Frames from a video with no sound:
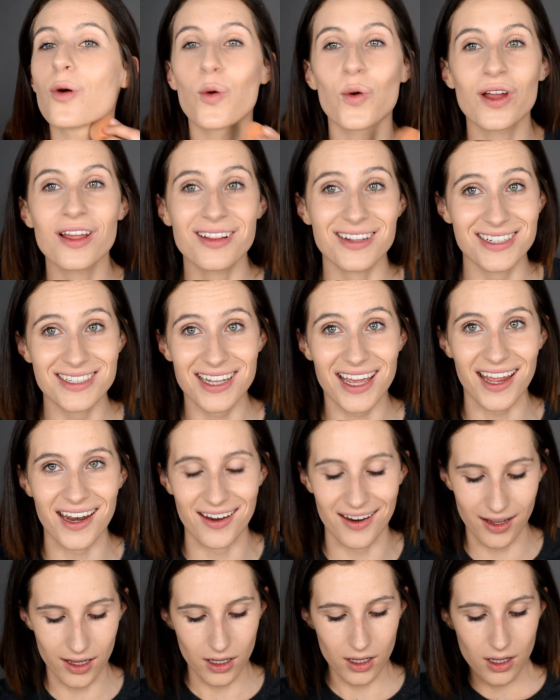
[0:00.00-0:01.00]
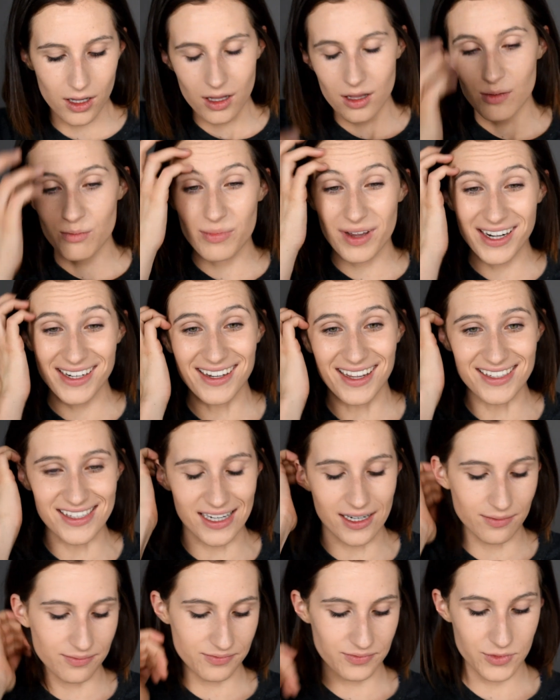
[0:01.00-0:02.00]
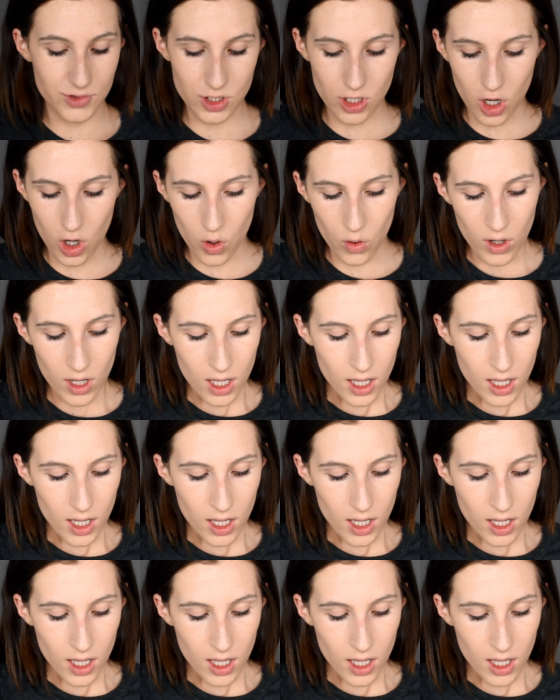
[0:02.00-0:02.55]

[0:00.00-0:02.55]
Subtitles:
oily skin, but it does it. So